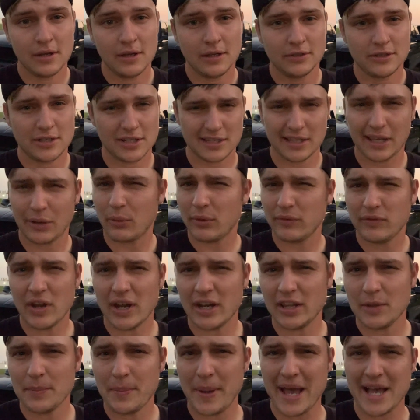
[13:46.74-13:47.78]
just like we've done
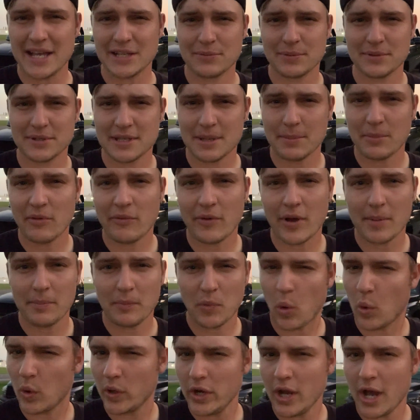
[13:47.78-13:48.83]
in the past with some of them
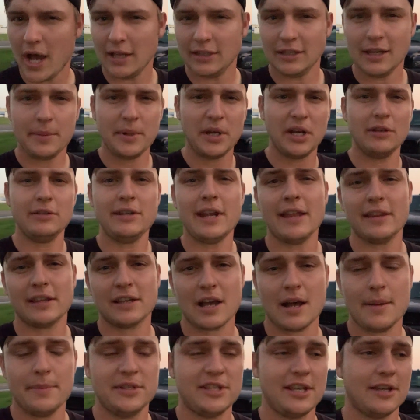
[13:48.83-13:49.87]
or not. Let me know down in the
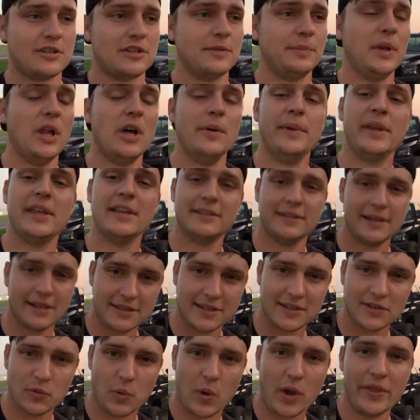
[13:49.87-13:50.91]
comment section below because this
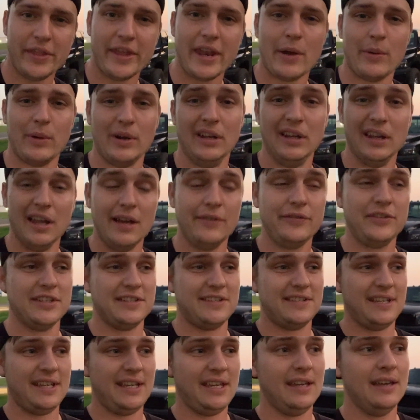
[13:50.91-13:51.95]
is one that I would love to
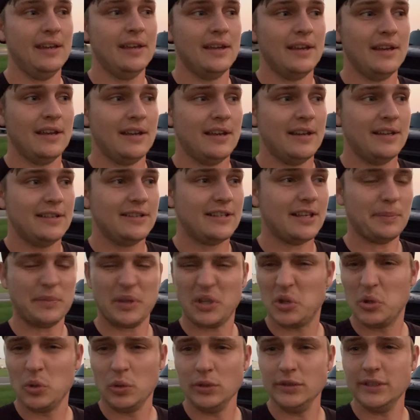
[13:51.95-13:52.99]
see
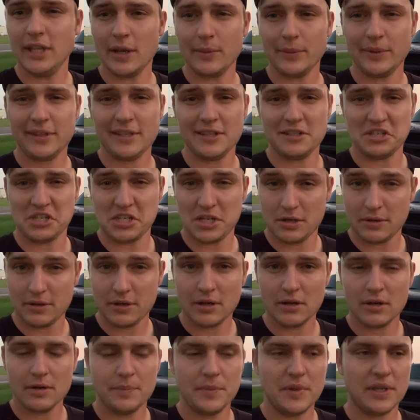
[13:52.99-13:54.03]
something cool done with the
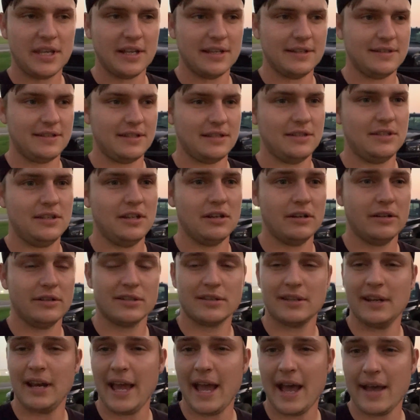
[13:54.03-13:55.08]
interior because the interior is
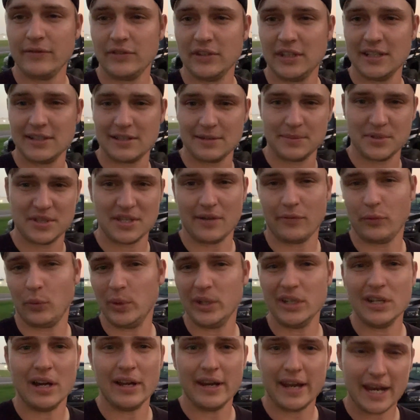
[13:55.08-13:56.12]
going to have to get some stuff
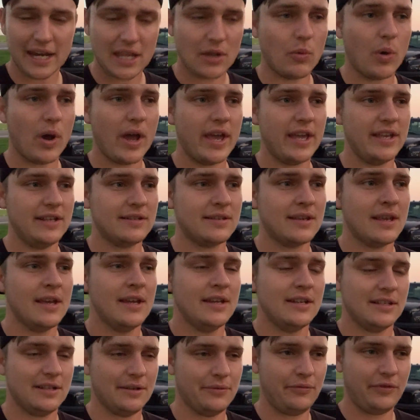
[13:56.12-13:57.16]
redone anyways
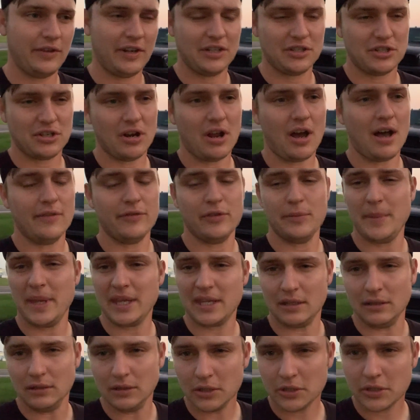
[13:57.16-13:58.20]
to finish it off and make
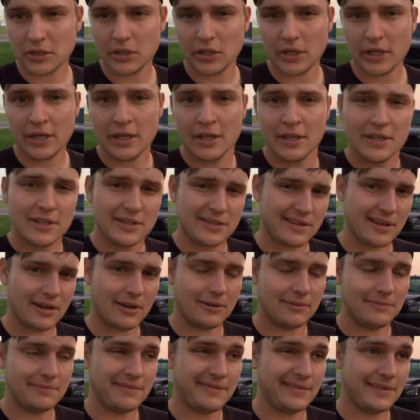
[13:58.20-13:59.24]
it look good.
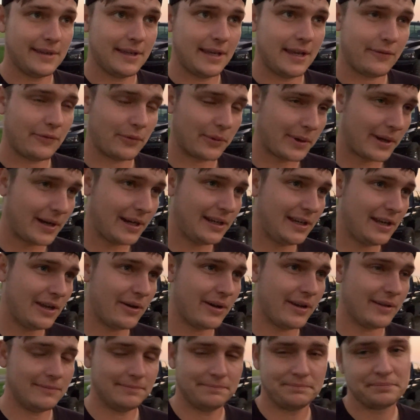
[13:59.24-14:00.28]
So if we're going to do
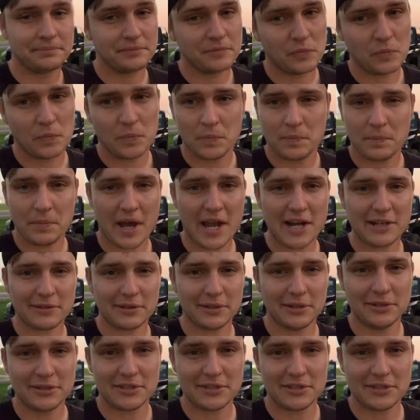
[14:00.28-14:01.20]
it, might as well do